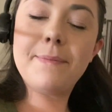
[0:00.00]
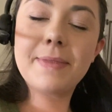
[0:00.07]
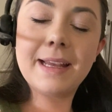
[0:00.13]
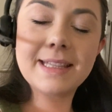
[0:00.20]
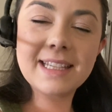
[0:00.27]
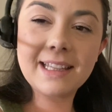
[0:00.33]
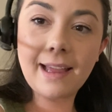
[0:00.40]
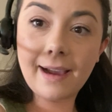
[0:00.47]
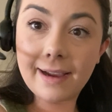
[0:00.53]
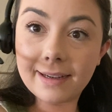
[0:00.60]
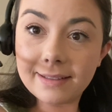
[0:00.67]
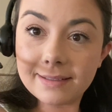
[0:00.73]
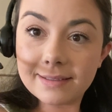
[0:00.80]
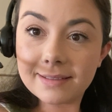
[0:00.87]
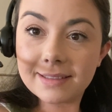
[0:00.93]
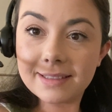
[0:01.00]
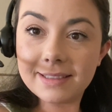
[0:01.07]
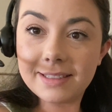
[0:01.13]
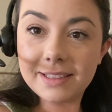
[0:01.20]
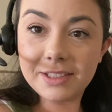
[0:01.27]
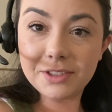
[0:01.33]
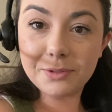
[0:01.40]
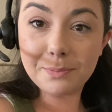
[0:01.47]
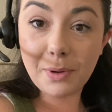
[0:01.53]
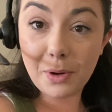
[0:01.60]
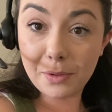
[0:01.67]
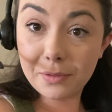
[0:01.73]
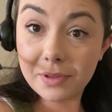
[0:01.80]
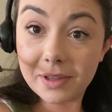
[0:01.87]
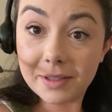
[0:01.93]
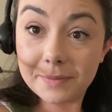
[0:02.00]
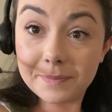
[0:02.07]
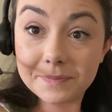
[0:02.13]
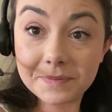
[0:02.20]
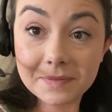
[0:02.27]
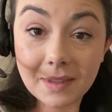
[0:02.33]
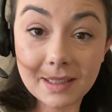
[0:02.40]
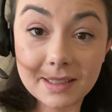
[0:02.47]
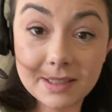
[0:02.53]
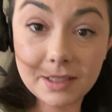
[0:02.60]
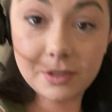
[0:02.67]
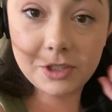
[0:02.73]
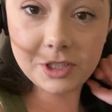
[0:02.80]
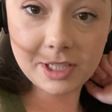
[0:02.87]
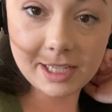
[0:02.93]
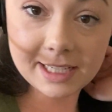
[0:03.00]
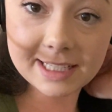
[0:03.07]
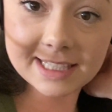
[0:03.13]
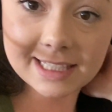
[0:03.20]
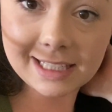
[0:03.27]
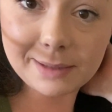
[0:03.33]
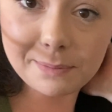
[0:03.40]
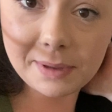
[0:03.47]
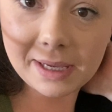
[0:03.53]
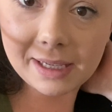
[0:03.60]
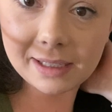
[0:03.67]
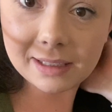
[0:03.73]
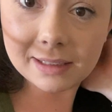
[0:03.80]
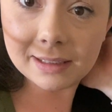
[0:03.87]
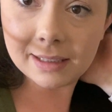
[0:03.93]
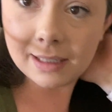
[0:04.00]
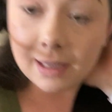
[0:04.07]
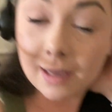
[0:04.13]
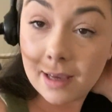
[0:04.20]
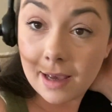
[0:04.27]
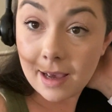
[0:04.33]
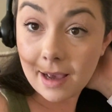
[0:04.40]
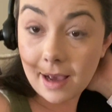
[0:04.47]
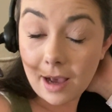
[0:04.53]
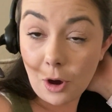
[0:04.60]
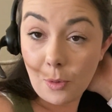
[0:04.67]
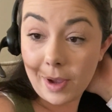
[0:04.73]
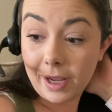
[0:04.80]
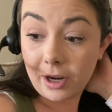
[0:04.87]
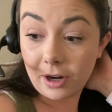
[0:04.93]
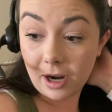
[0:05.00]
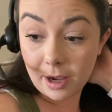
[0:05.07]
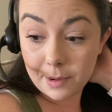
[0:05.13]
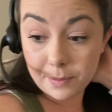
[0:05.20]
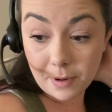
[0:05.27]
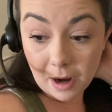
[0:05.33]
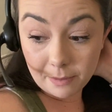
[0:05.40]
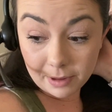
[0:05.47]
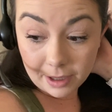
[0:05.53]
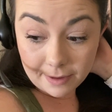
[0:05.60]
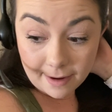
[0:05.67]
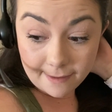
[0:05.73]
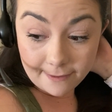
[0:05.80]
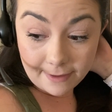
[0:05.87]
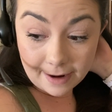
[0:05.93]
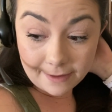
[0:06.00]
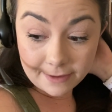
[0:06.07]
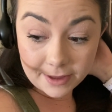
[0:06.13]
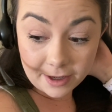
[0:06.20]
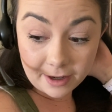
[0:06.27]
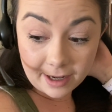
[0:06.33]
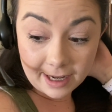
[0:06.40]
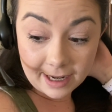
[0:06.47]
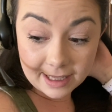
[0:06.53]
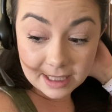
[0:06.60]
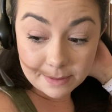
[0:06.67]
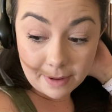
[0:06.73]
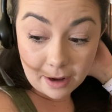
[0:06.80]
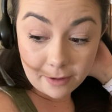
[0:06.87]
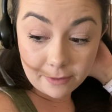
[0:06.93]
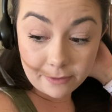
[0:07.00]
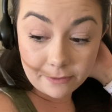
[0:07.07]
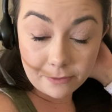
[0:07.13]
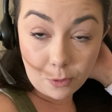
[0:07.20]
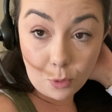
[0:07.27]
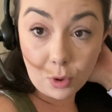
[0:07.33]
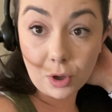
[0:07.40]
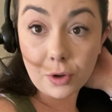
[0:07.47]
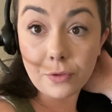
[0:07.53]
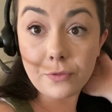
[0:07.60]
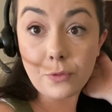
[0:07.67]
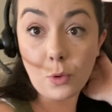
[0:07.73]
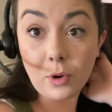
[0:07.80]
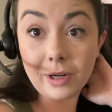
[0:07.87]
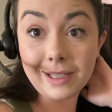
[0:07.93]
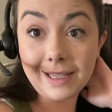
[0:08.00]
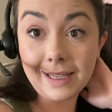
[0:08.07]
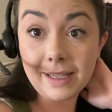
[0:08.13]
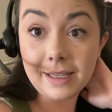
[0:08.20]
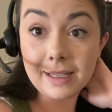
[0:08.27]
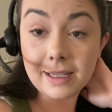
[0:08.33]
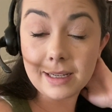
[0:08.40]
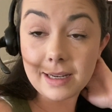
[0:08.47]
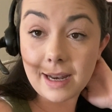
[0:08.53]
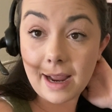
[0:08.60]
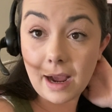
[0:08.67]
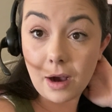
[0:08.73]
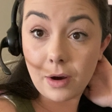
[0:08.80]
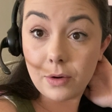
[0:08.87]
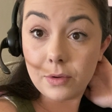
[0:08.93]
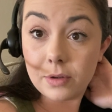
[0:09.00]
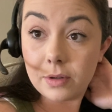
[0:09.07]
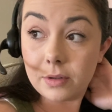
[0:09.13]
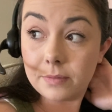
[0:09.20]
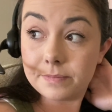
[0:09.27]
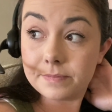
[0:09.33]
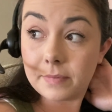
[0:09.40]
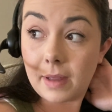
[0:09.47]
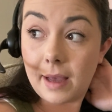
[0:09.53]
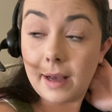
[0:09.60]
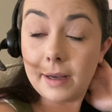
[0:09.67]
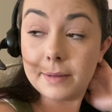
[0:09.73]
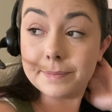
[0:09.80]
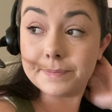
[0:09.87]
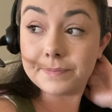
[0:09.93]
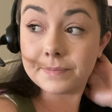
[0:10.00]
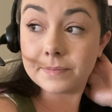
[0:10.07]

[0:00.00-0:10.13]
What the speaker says: it's a lot to do both. So she is sleeping. I'll wake her up probably around 5:30. It's about 4:40 now. And